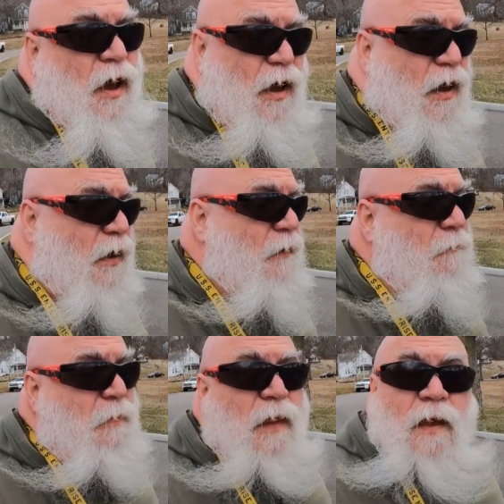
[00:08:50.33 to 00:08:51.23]
Uh,
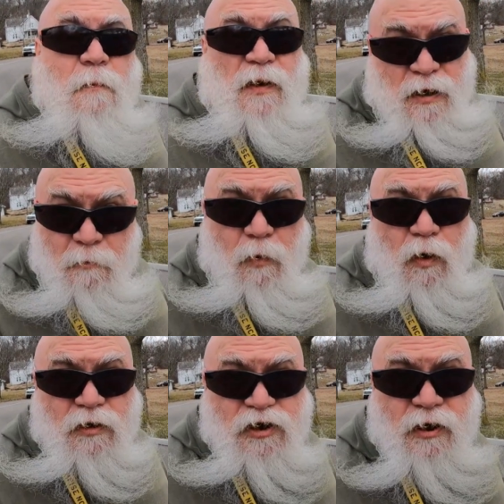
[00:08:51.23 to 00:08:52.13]
but come
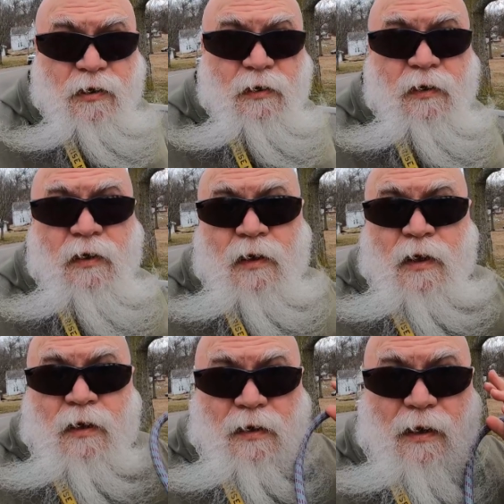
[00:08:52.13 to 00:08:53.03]
March,
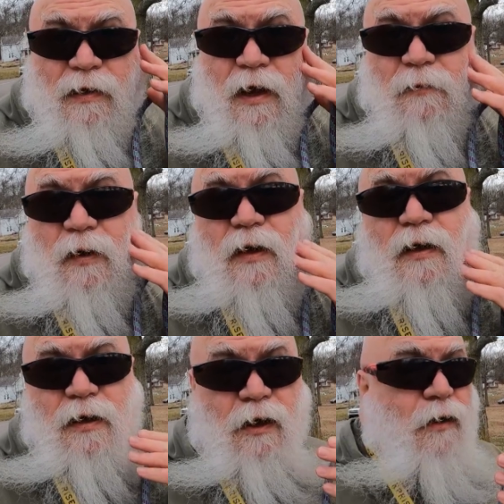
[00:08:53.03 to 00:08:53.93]
like
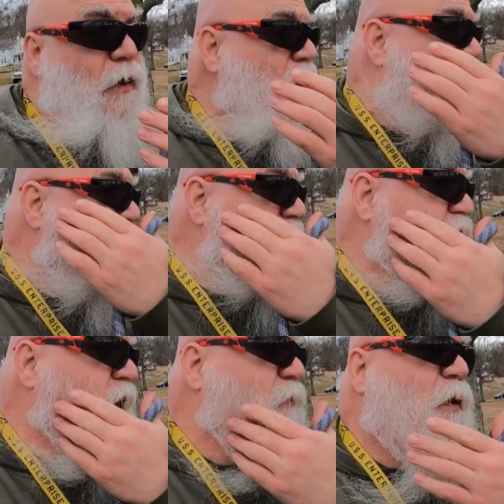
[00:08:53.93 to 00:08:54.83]
every year, I
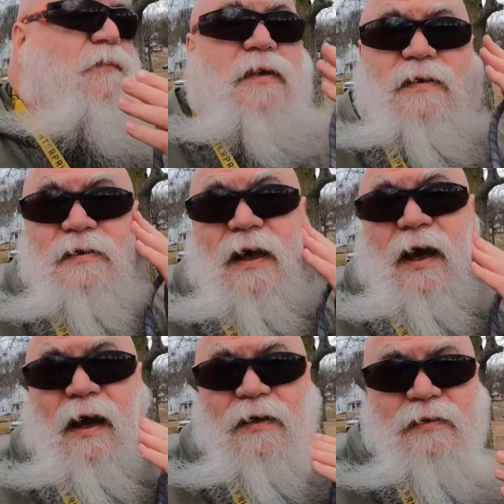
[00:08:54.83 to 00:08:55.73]
shave off the
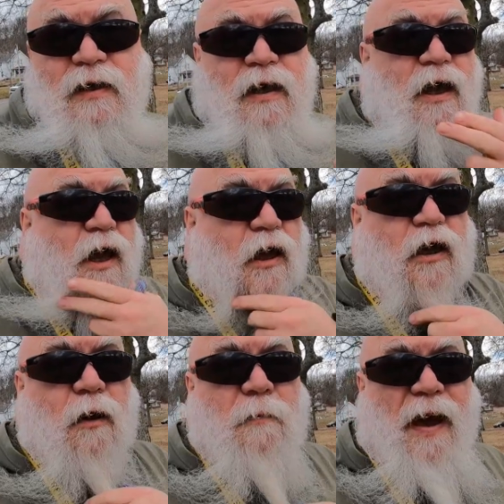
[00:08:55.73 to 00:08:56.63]
sides
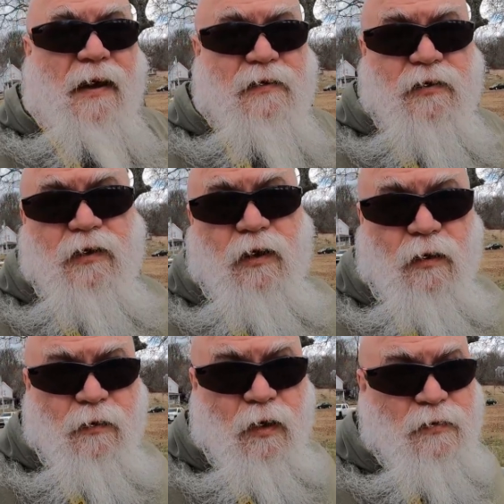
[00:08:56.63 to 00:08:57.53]
and go back to the
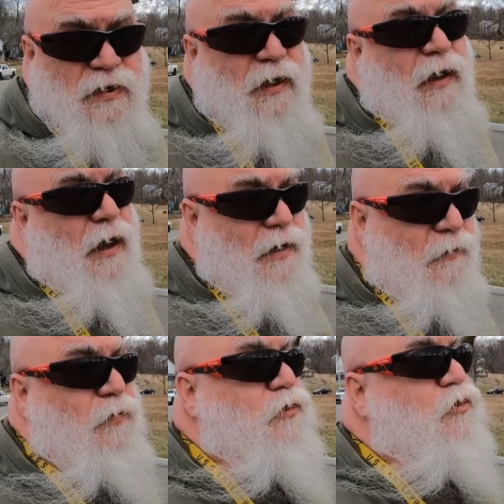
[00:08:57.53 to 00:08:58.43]
long goatee. I
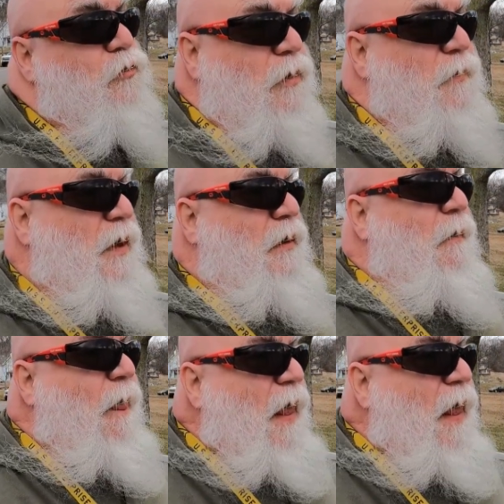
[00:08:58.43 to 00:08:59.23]
never trim it.